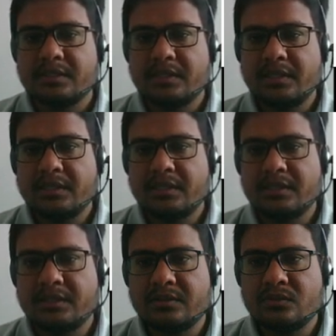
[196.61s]

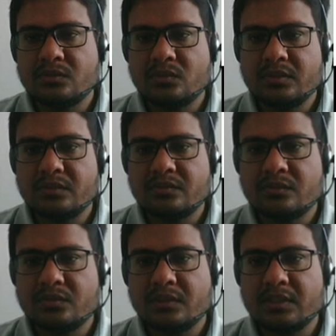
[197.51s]
into
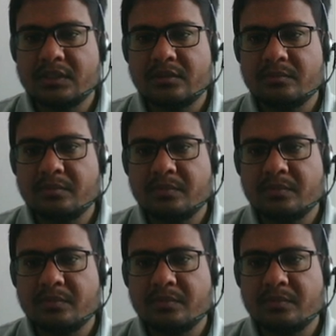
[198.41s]
24I